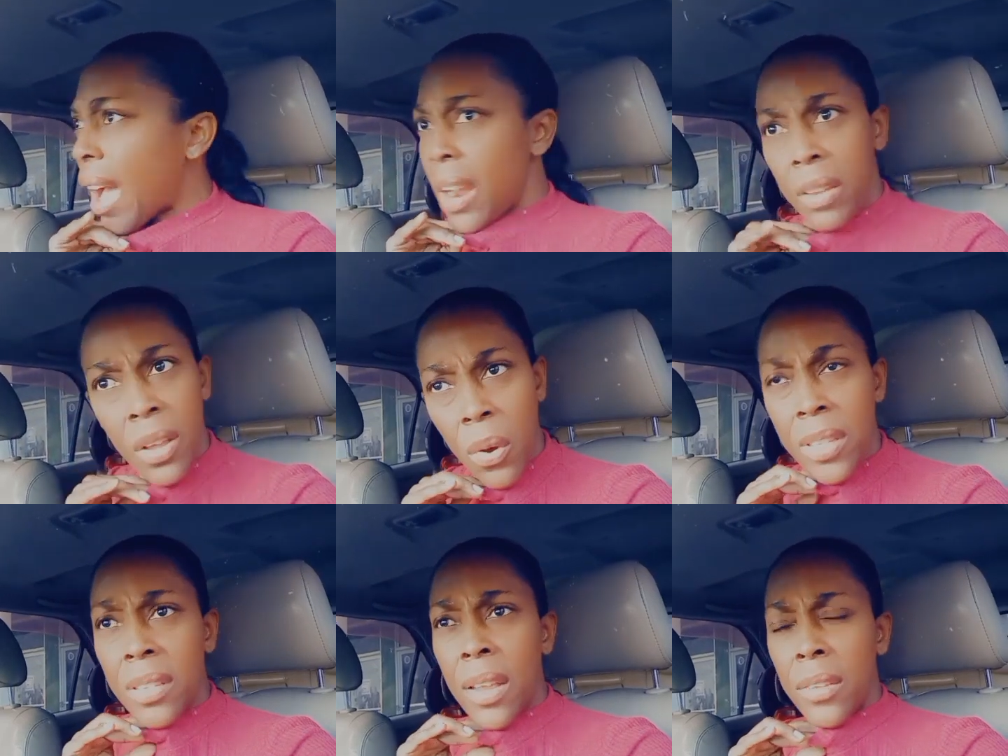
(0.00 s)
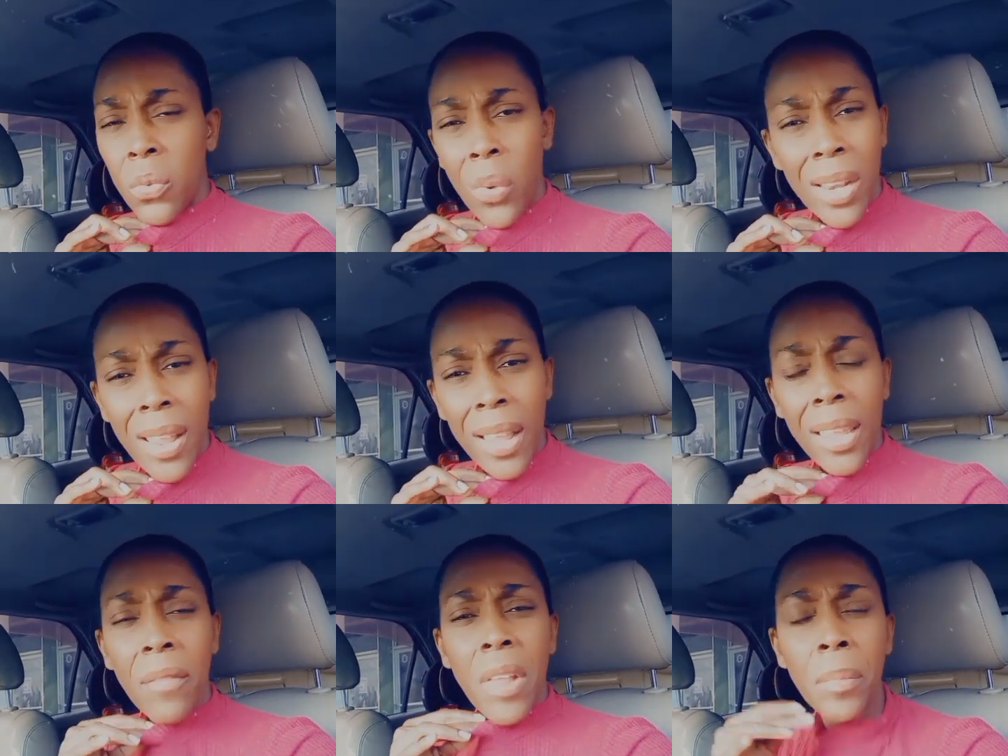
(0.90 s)
RE question as well that
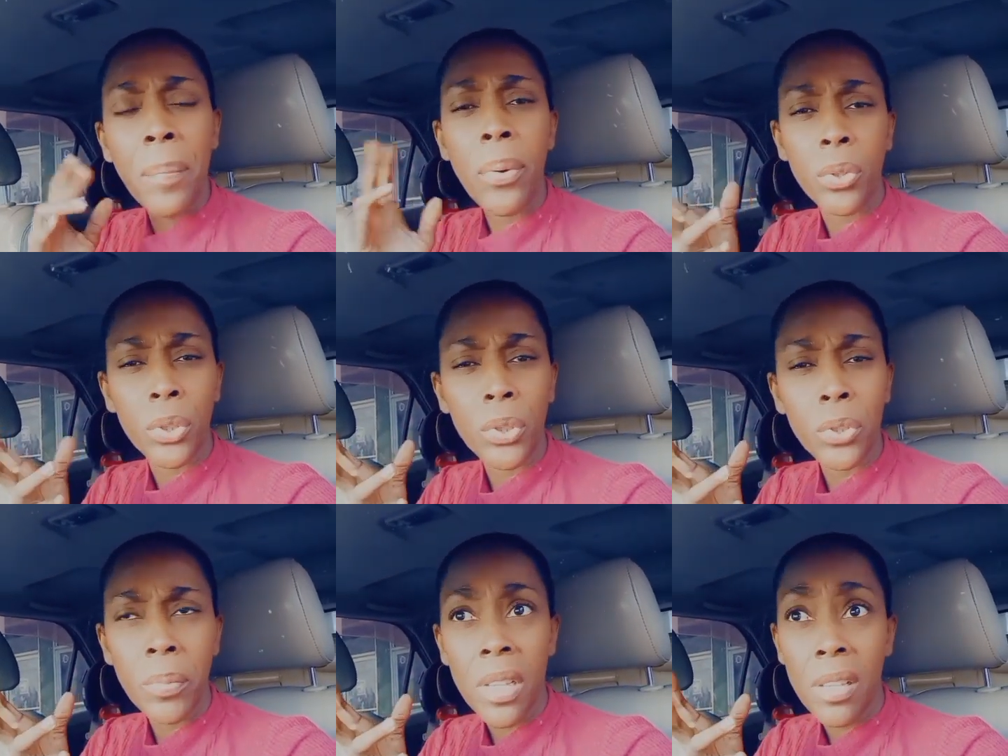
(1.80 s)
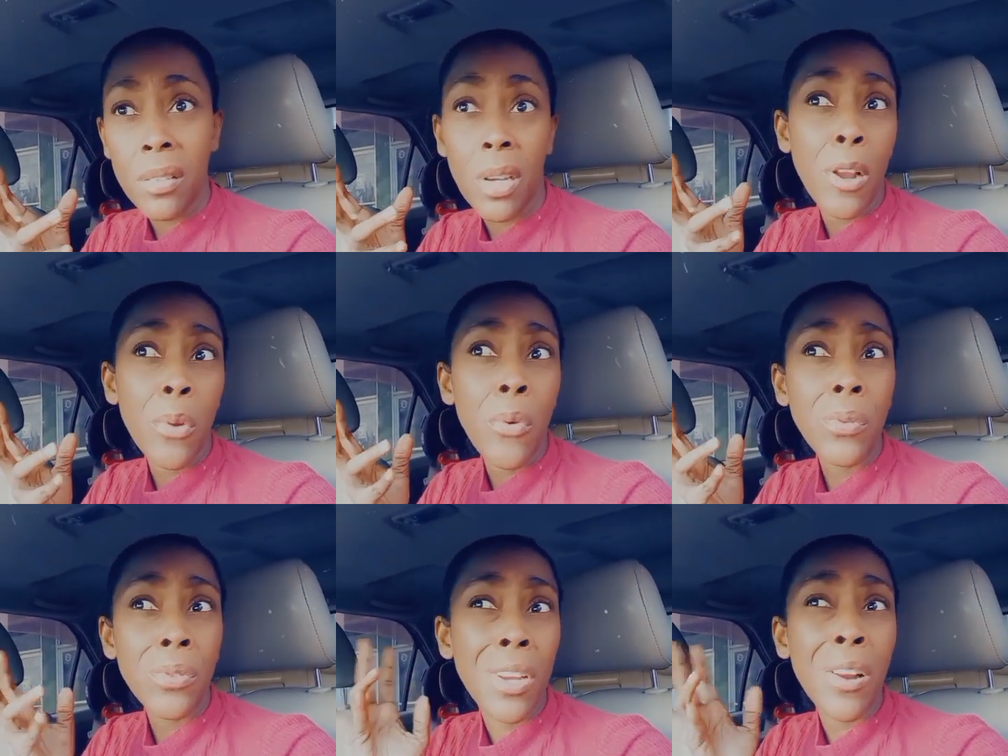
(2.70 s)
gave them the push because the girl
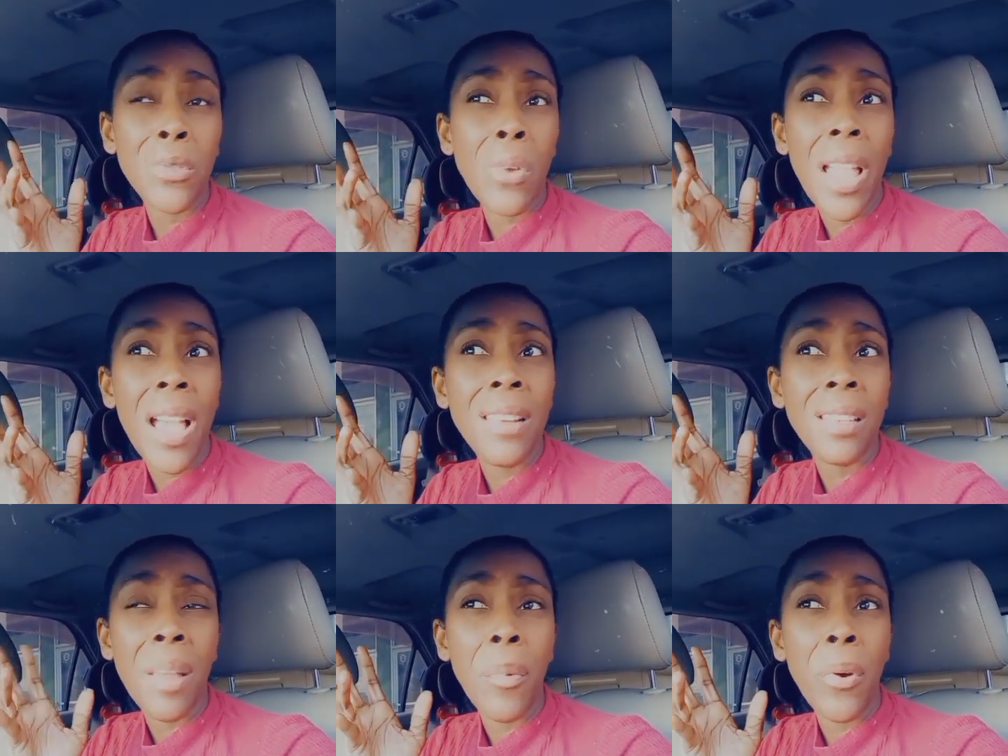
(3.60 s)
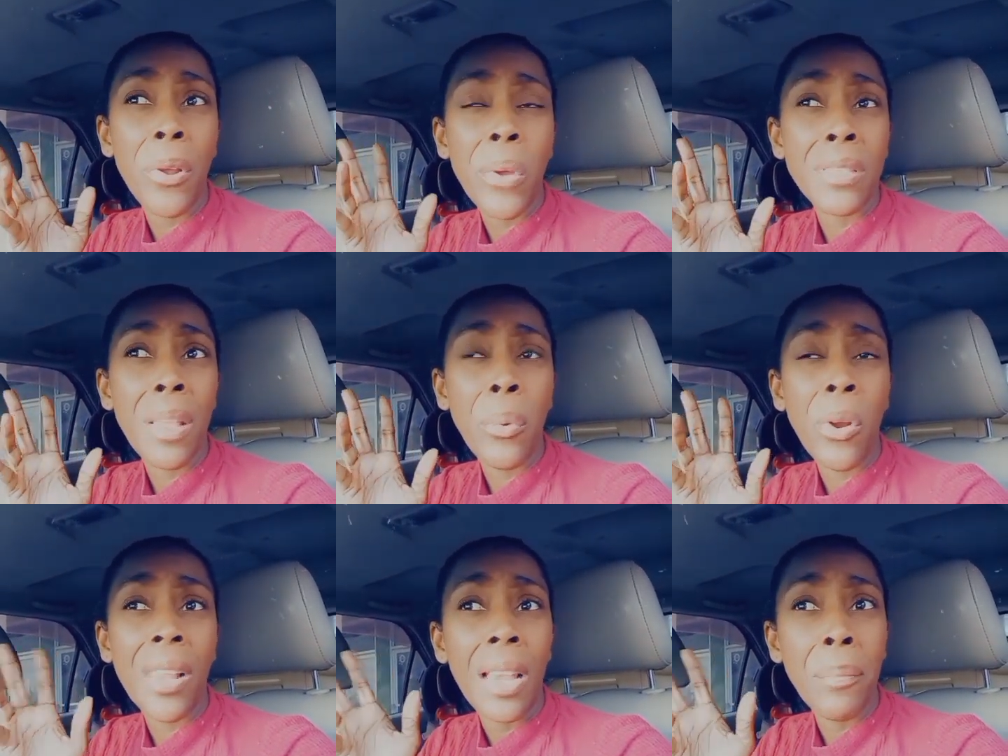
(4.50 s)
only, the girls only answered about the question
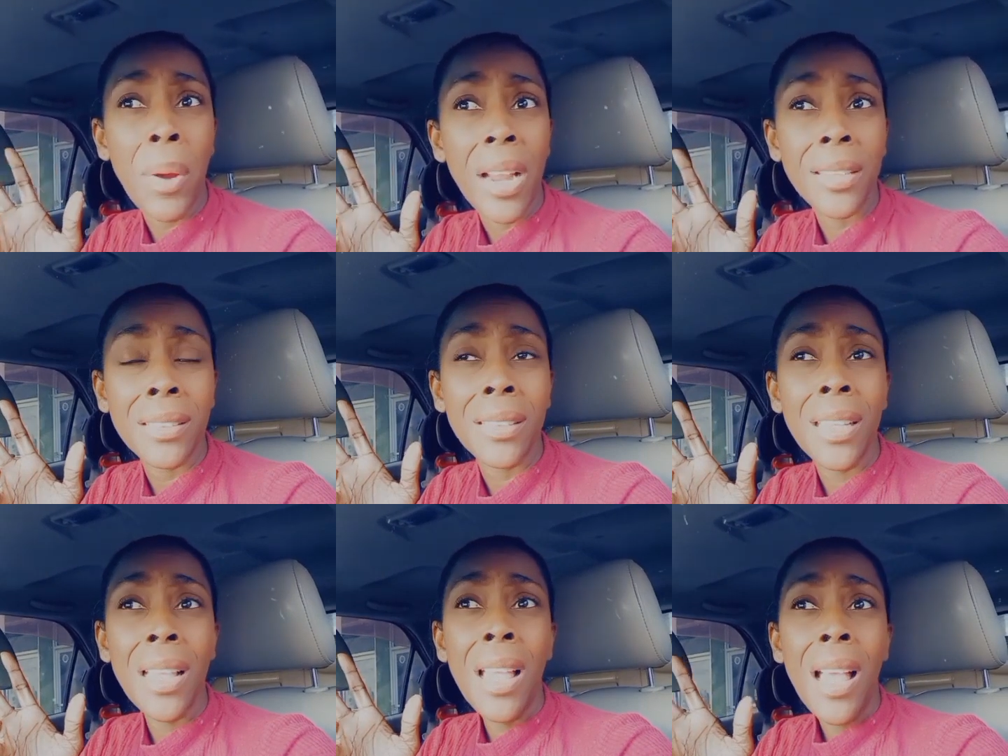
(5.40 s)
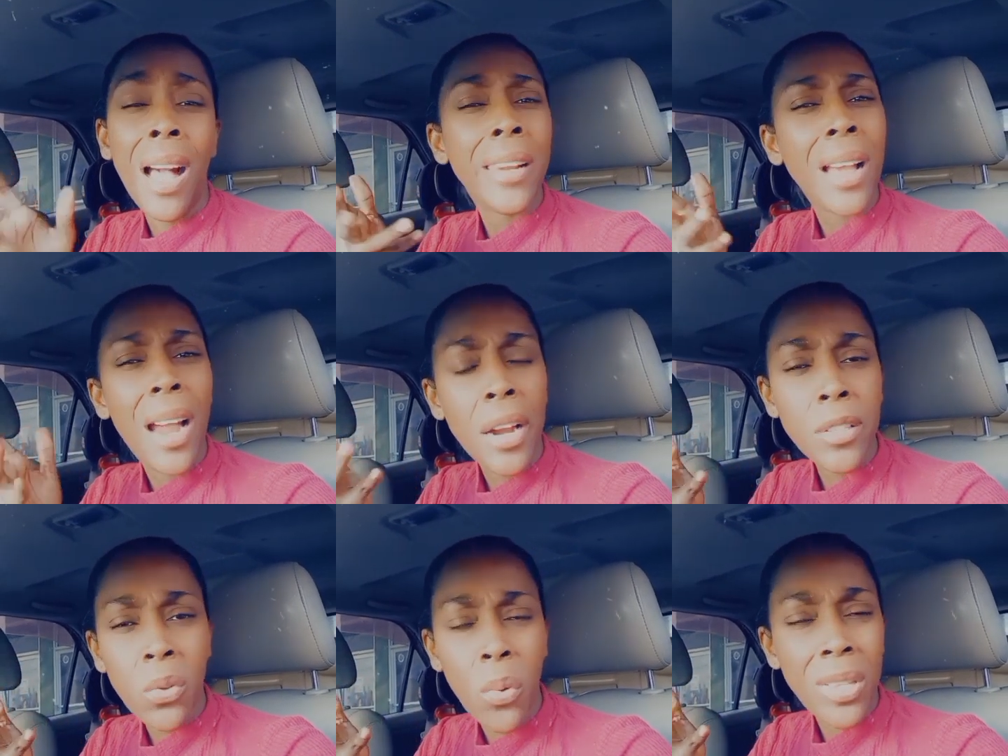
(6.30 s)
about Dolly Parton and the
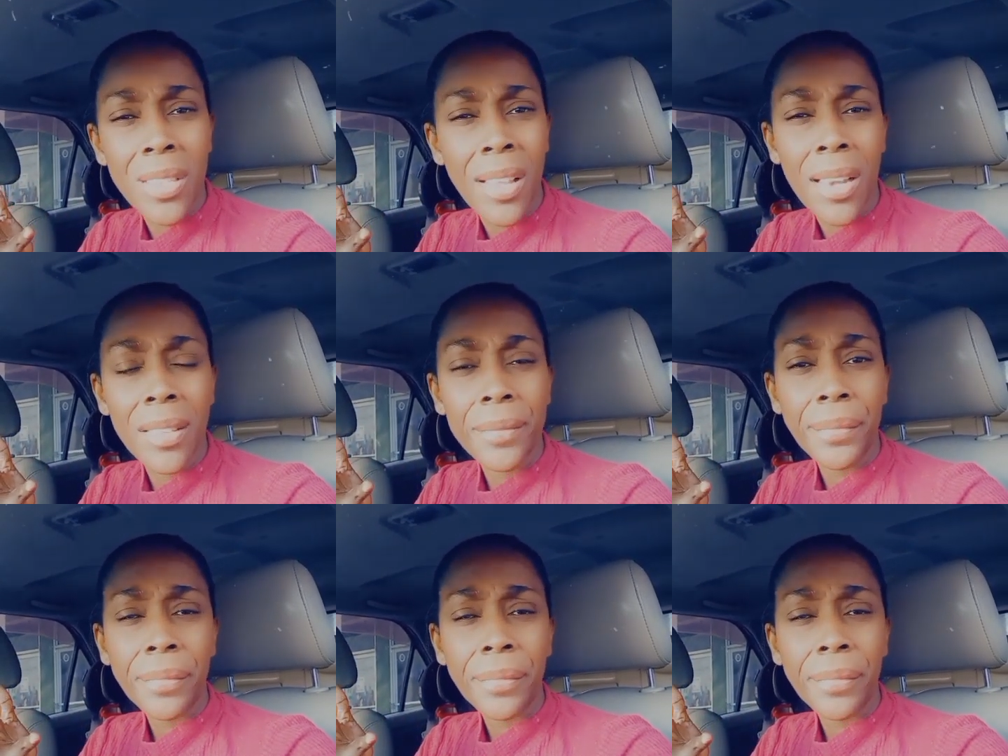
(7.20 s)
art question.